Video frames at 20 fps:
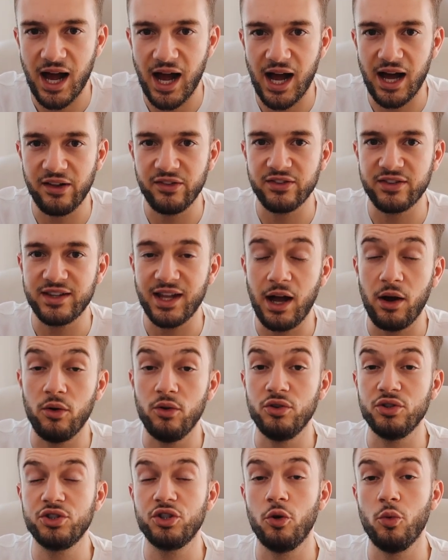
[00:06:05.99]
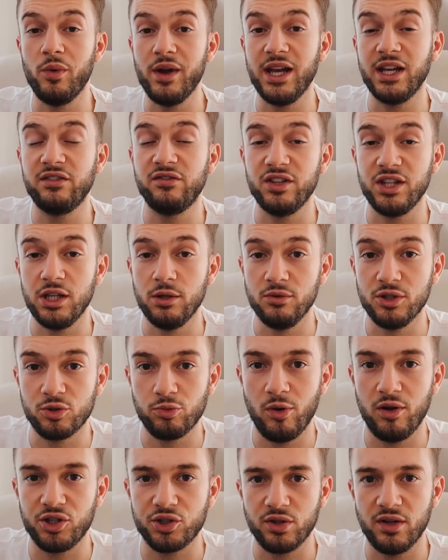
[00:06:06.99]
And that also works for you
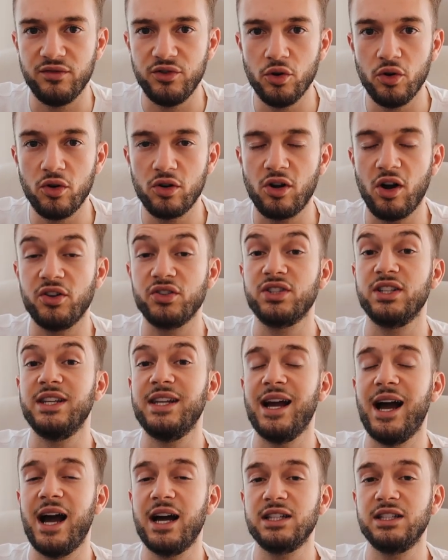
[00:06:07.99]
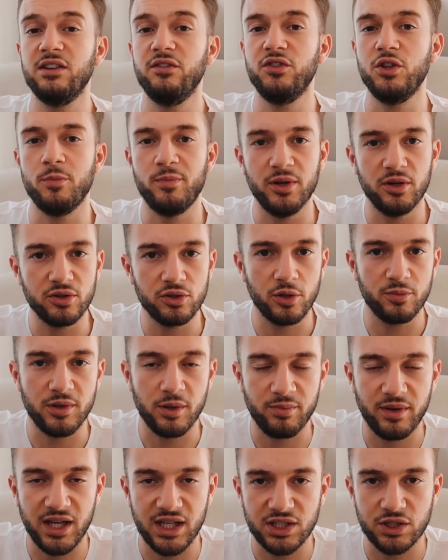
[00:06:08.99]
as well. So if you're constantly active, you're building up
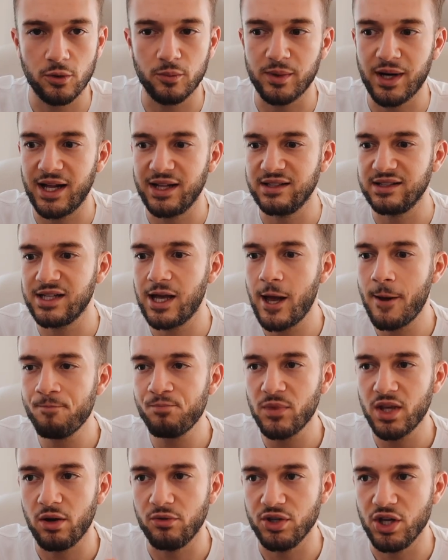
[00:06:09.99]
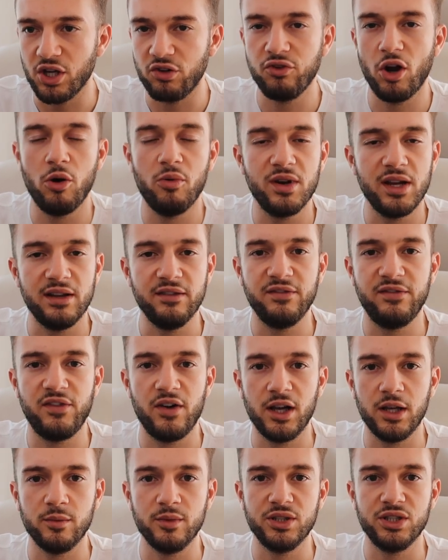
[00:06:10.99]
your personal brand, or you're growing in
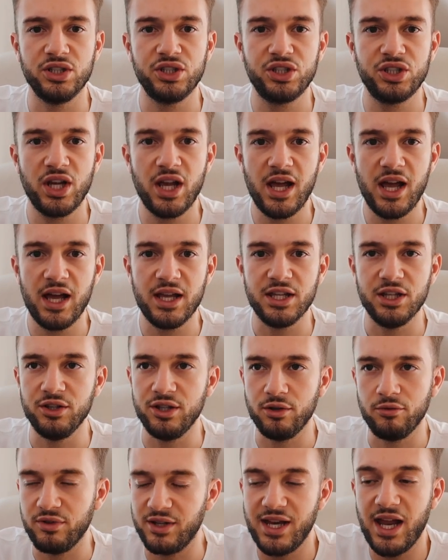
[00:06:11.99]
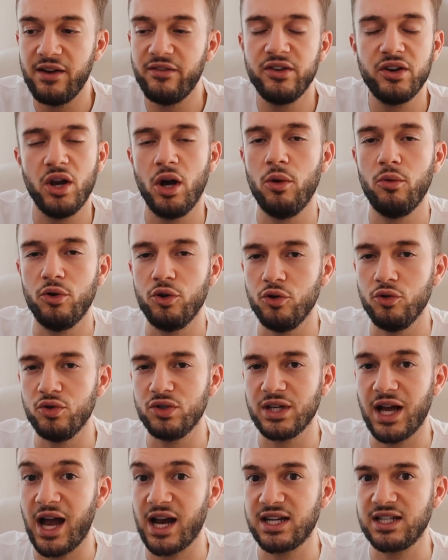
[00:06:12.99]
followers, you, you, you never know
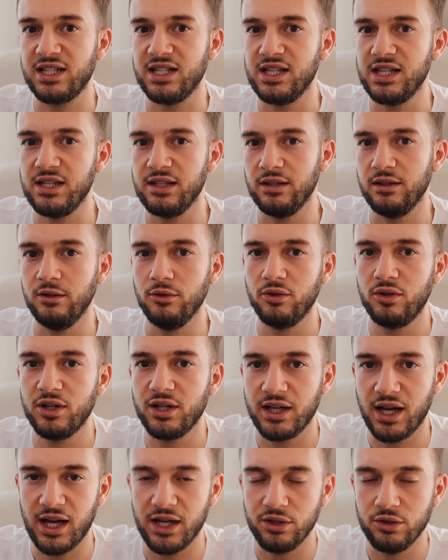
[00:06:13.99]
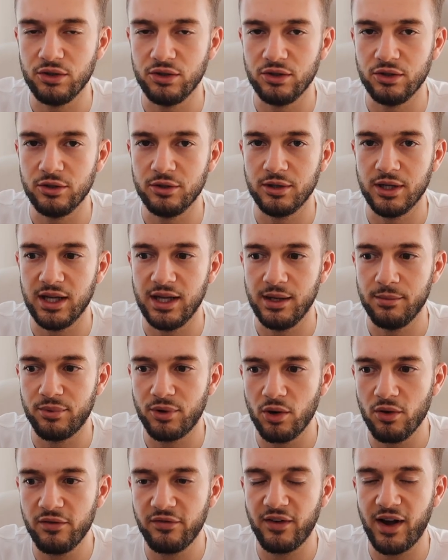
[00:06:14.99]
who's actually looking at your uh,
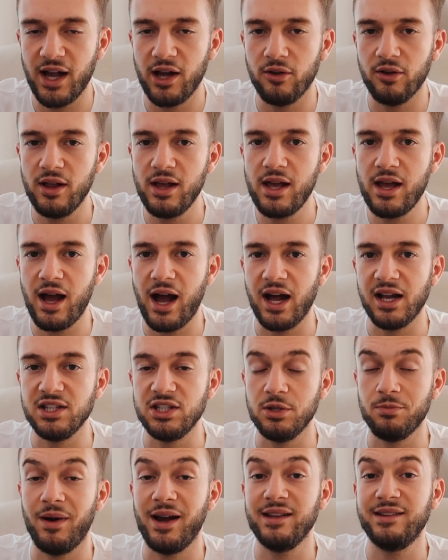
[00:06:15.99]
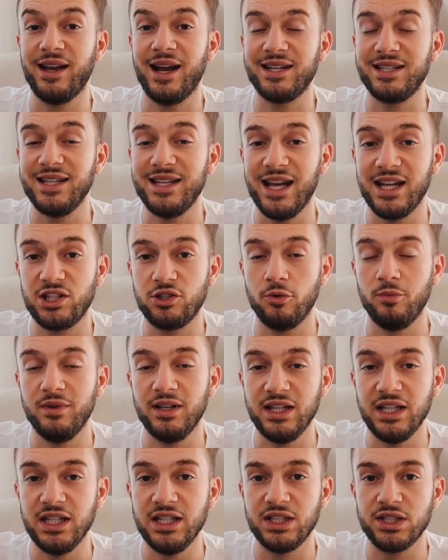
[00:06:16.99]
profile and you might actually get
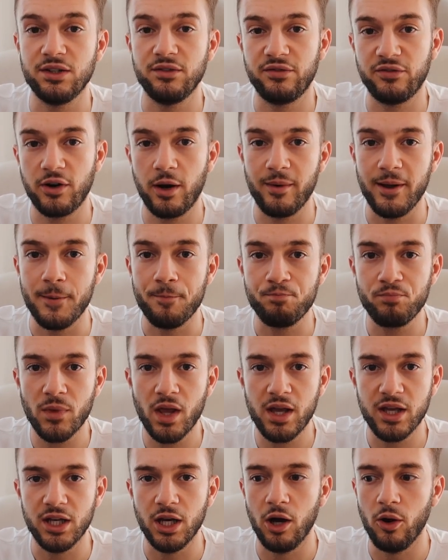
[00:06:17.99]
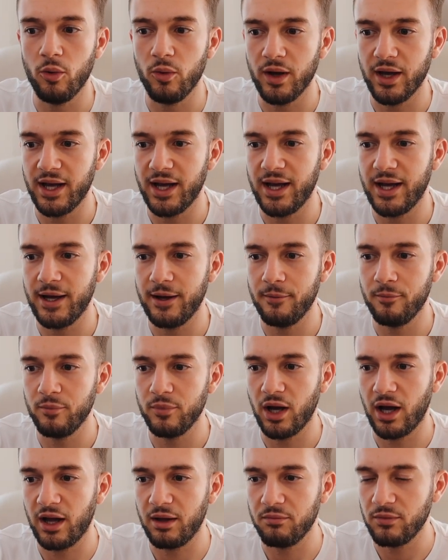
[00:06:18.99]
some leads from it. You know,
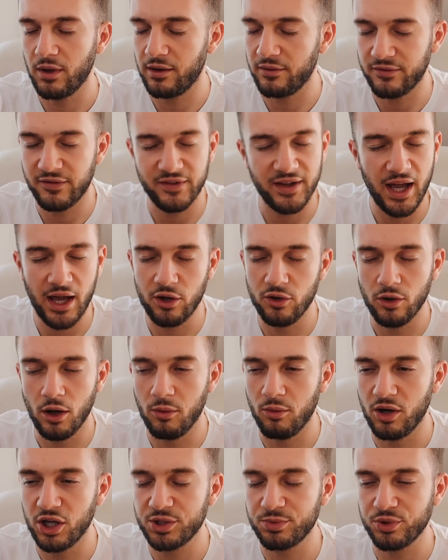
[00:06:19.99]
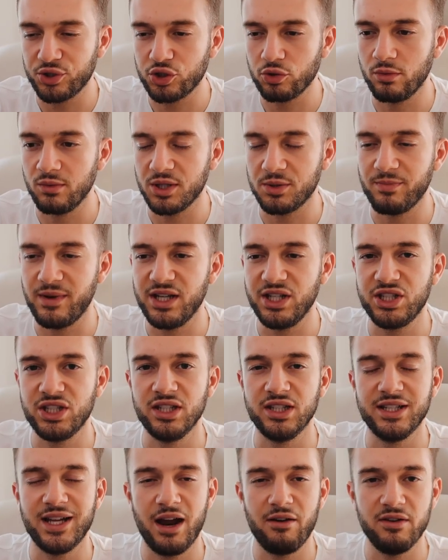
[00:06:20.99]
um, I, I, forget who it was, but someone was
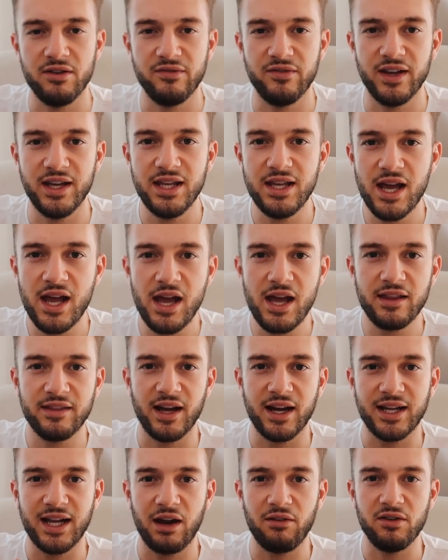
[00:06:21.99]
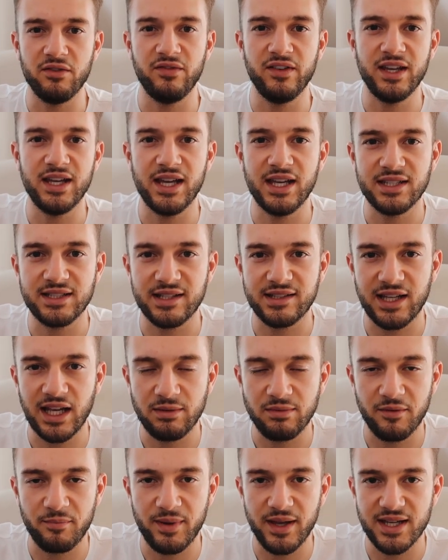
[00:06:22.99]
mentioning Gary Vee, that Gary Vee is the
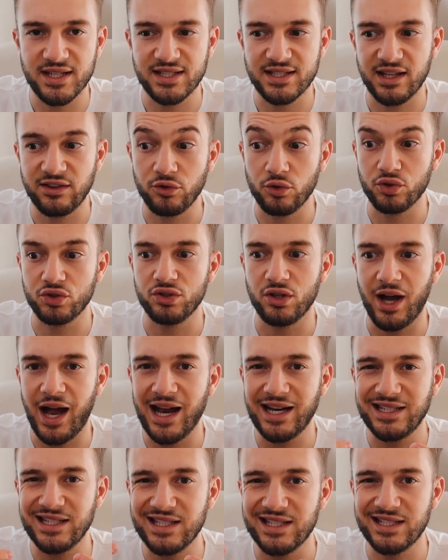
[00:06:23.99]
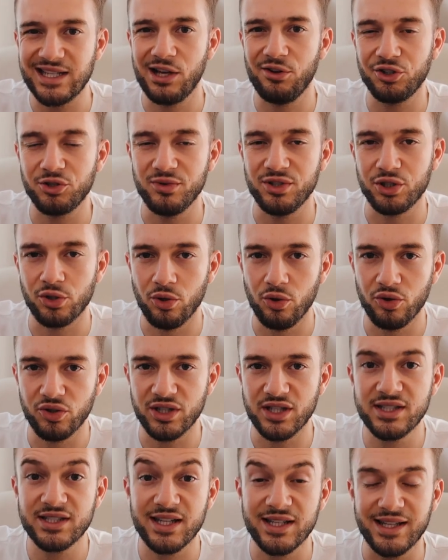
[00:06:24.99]
type of person that does not actually sell to his
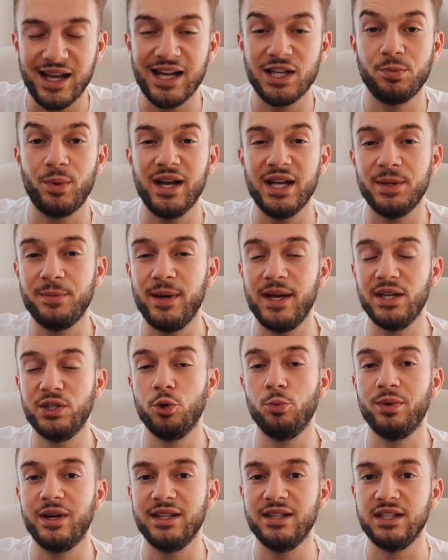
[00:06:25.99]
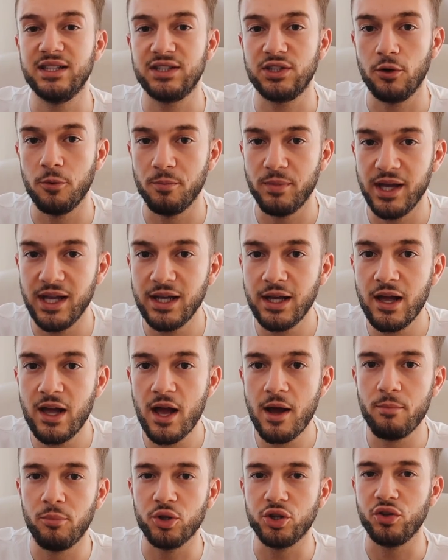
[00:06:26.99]
audience and that is why his personal brand is so big.
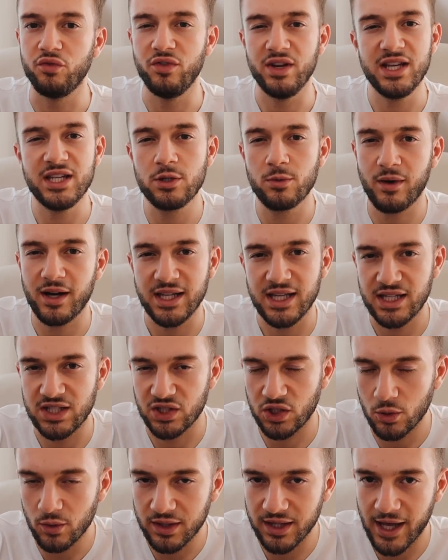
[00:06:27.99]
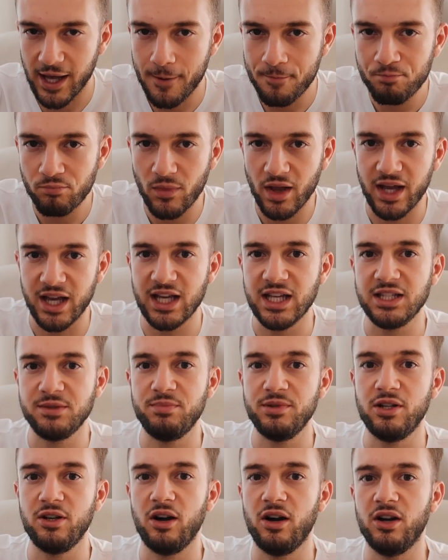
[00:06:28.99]
But the reason why he is doing that is
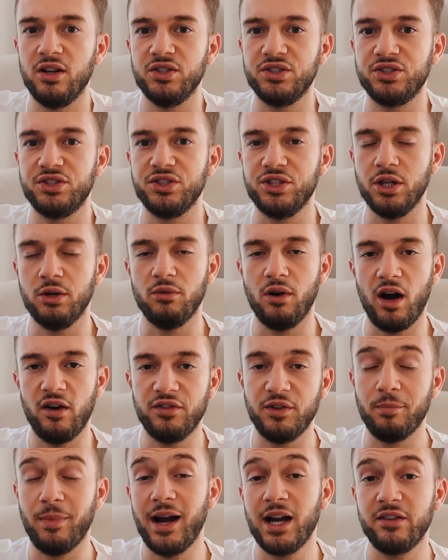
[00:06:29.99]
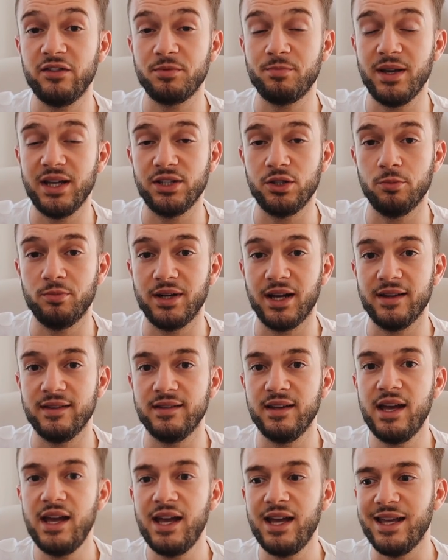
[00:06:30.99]
because, you know, off the back of his personal
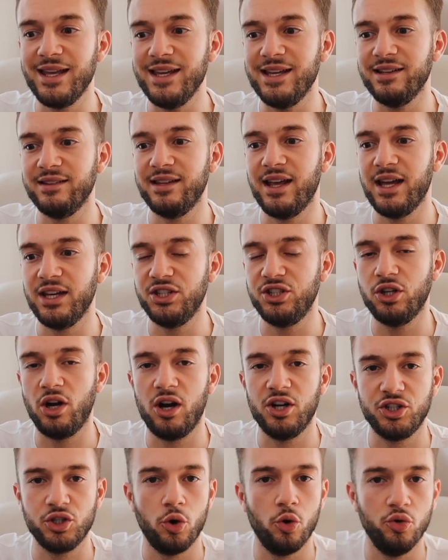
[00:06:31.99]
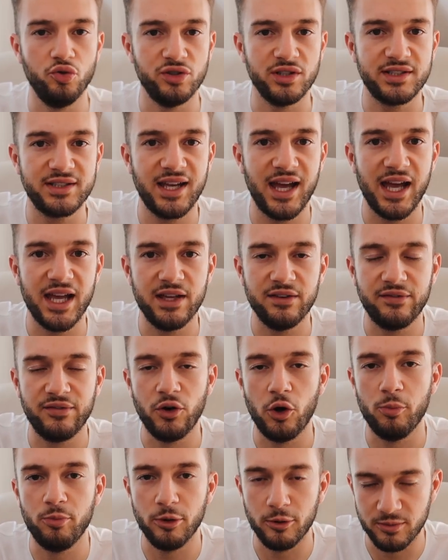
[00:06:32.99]
brand, he can then charge 100k
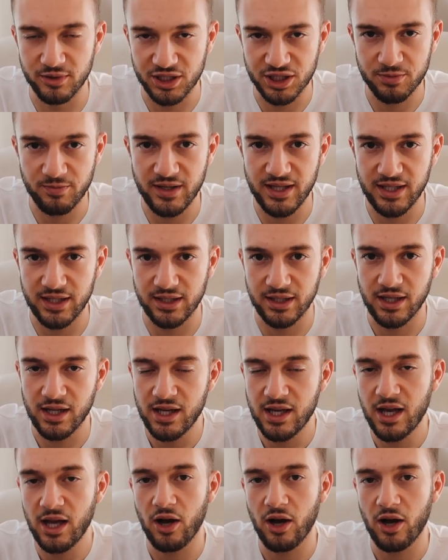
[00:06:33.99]
for public speaking.